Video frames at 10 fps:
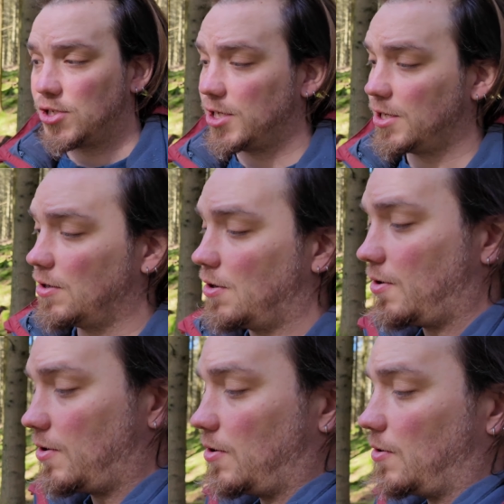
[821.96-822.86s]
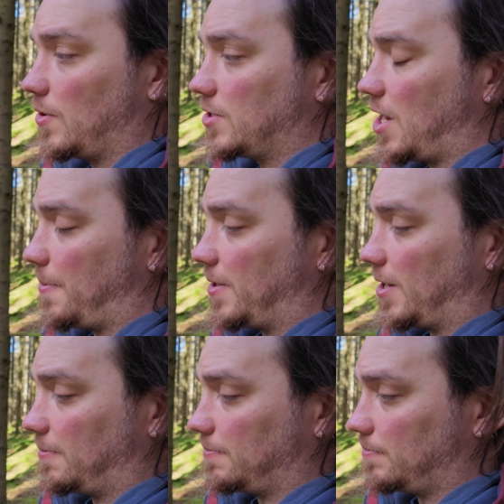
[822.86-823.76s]
see what's
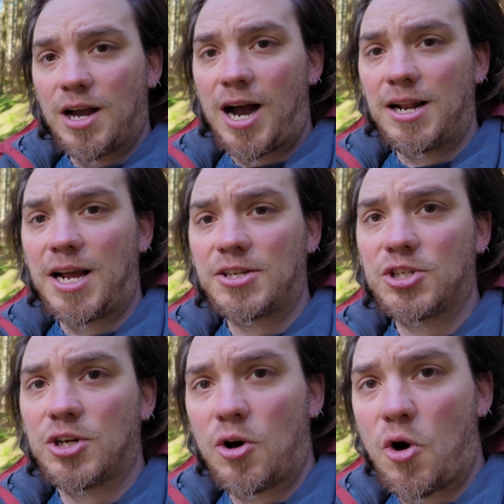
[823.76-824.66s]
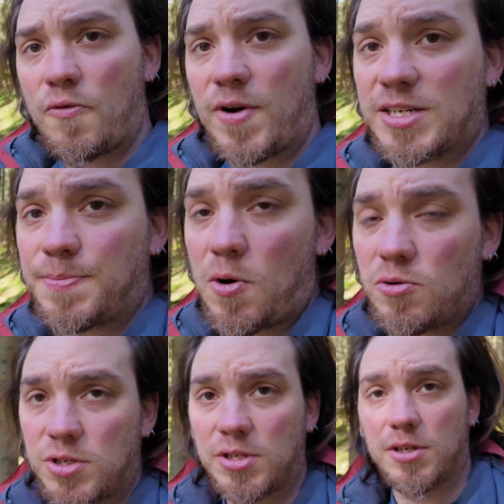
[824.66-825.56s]
happening. Highlights
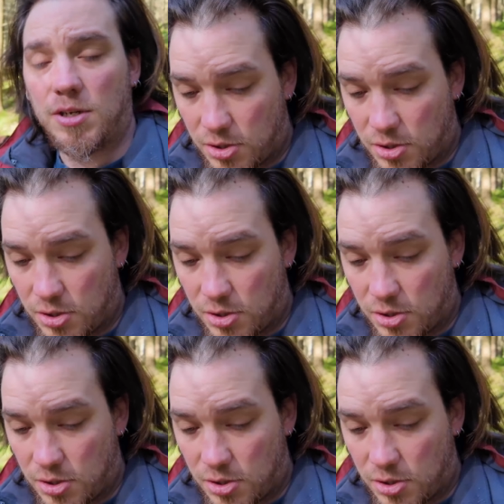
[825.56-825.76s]
overexposed.